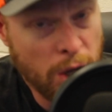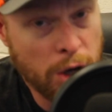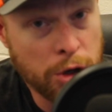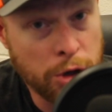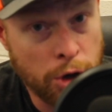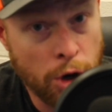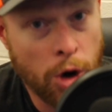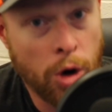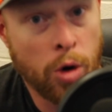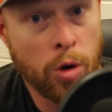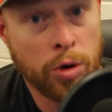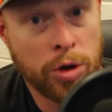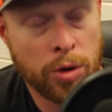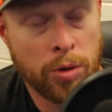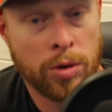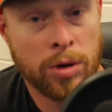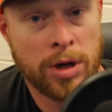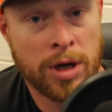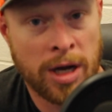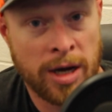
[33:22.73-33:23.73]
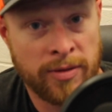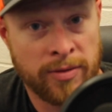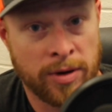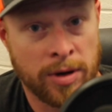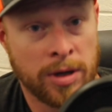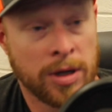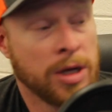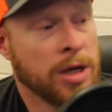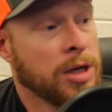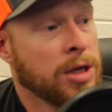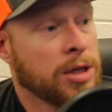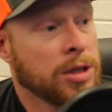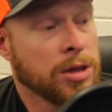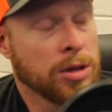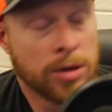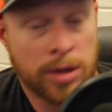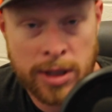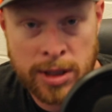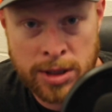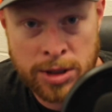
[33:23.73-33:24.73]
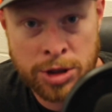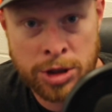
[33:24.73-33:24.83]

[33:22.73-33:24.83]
Know your cover. Look at the